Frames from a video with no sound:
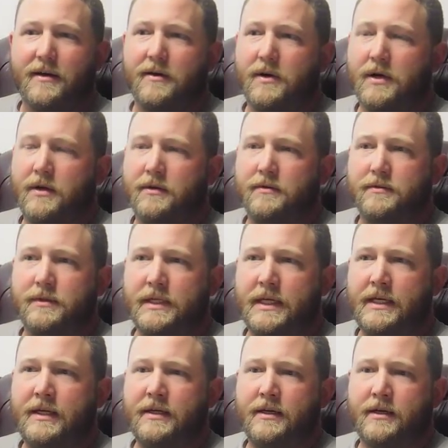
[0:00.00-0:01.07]
Well,
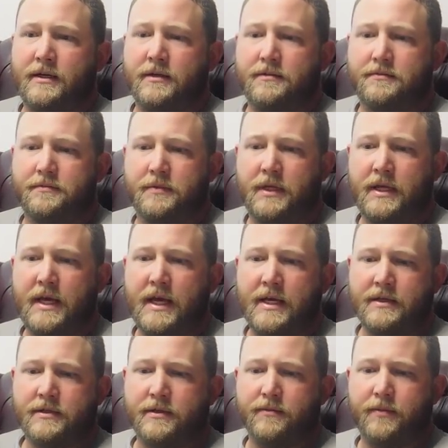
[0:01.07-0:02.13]
he uh, he
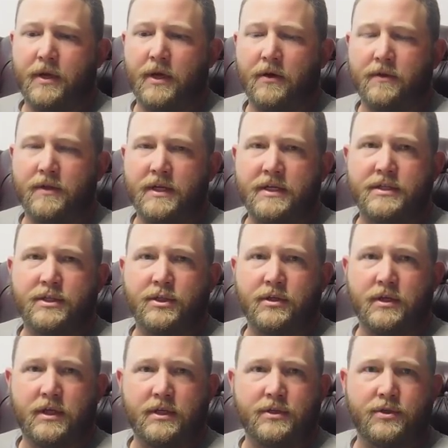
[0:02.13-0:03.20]
had some health is-
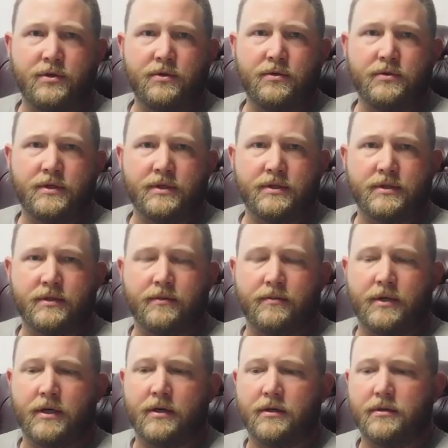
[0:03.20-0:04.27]
issues and
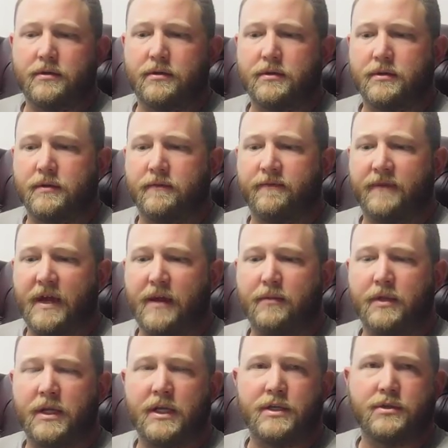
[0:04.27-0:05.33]
some uh, some
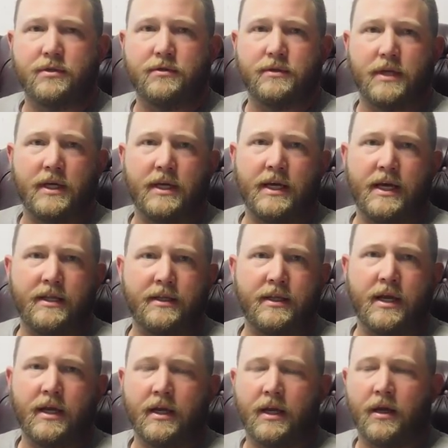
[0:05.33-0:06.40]
family issues that he had to
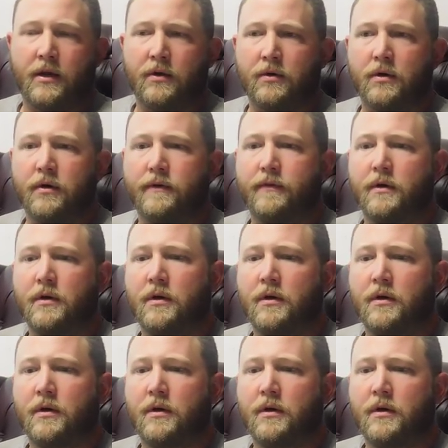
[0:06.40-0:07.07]
take care of